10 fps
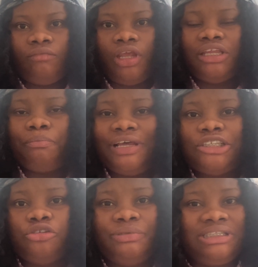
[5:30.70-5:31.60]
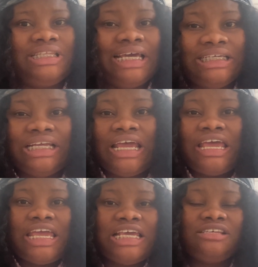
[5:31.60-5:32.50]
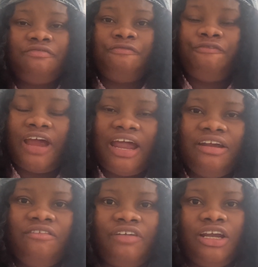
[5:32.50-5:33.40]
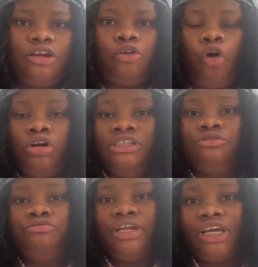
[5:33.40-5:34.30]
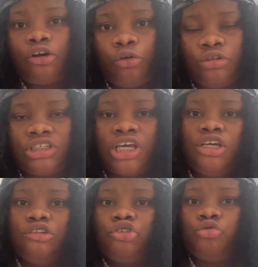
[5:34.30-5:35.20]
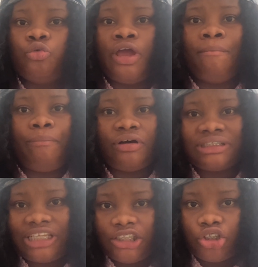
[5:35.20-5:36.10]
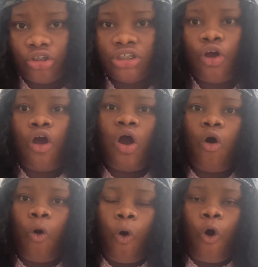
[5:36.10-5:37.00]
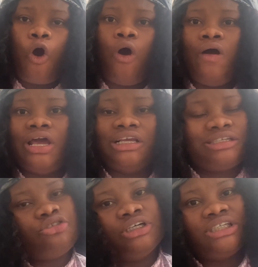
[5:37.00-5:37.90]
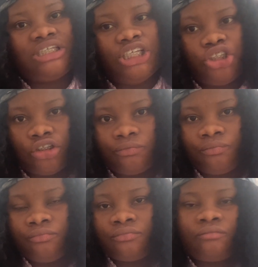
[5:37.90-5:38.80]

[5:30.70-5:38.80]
the place you'll be staying is is really close to a bus station or a train station.